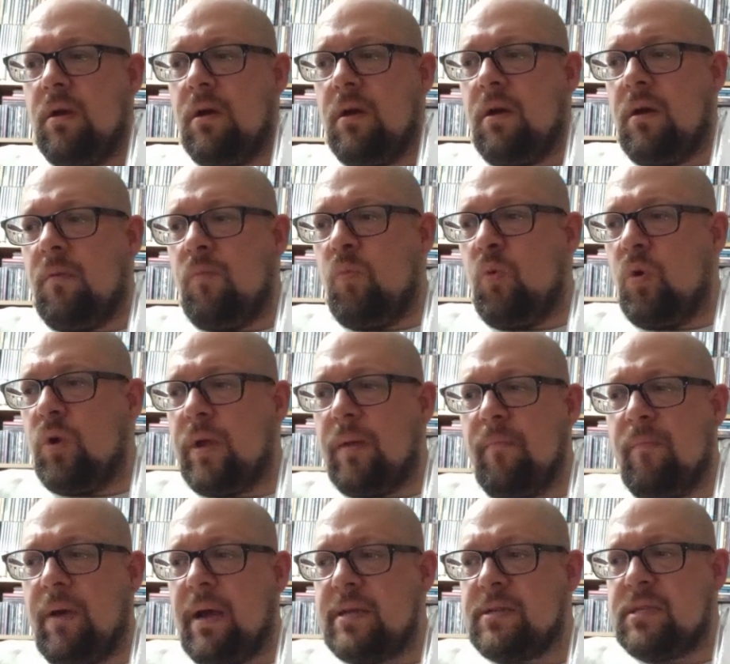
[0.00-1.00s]
I'm
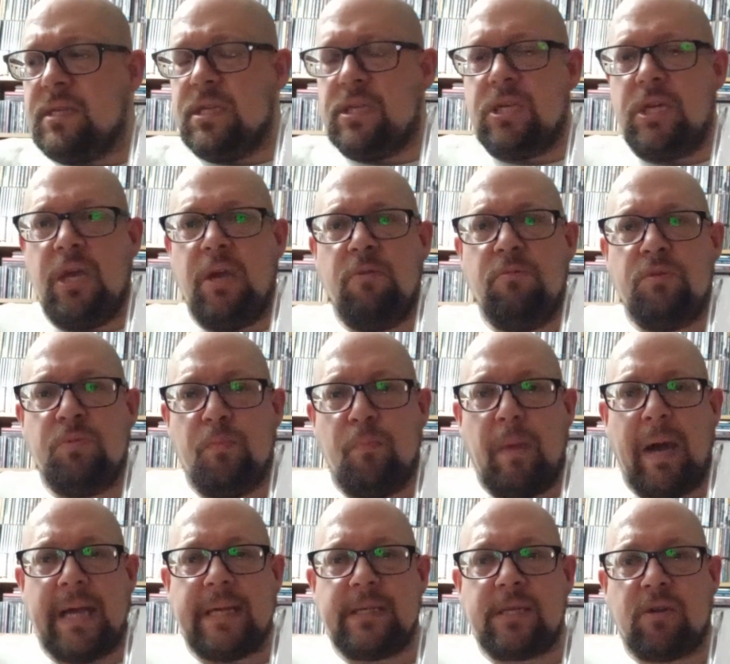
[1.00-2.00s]
walking past this huge
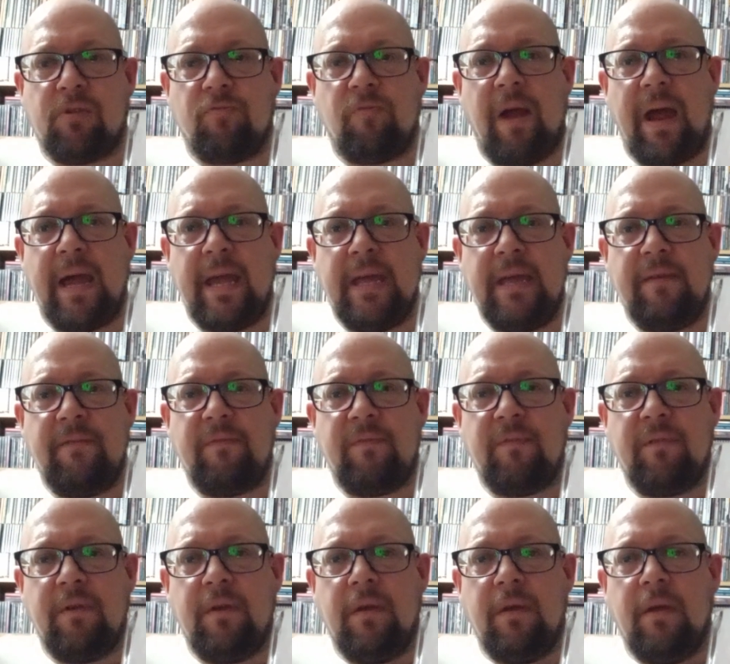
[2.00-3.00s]
mass
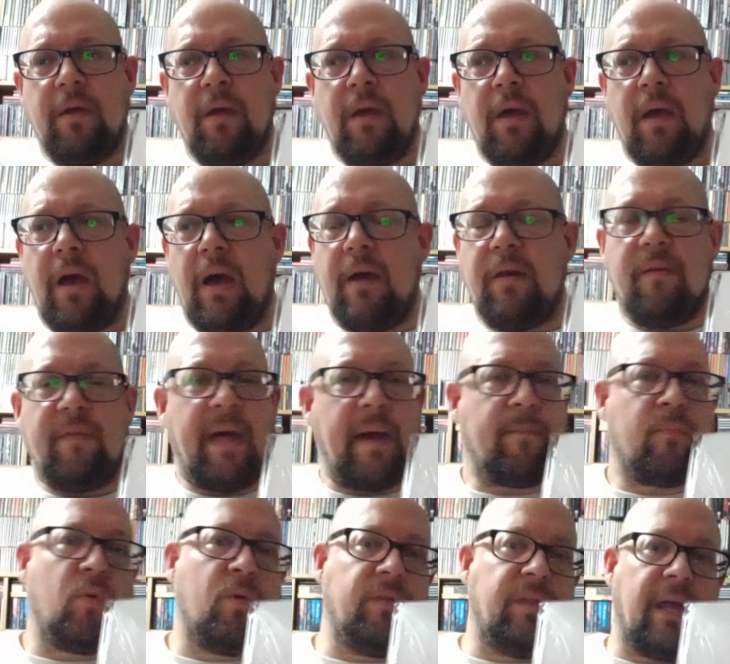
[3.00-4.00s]
grave. And at
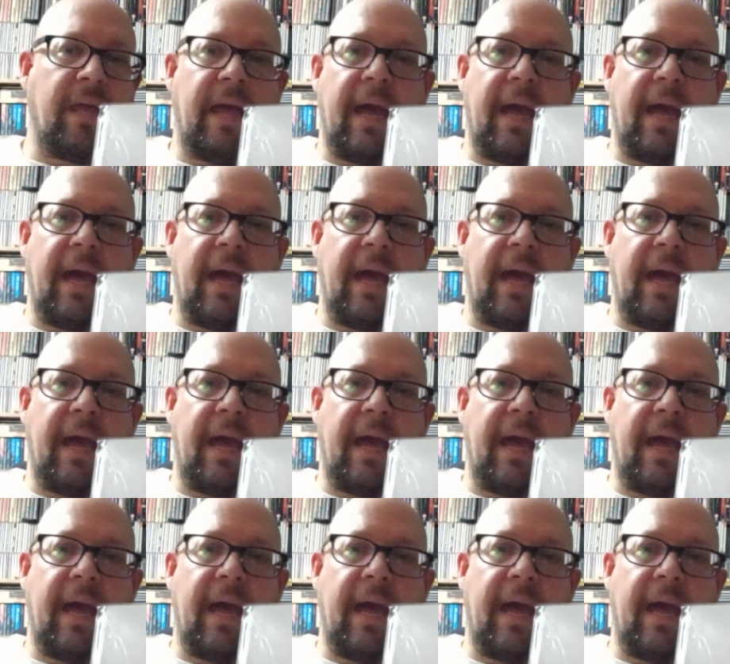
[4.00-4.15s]
that point, they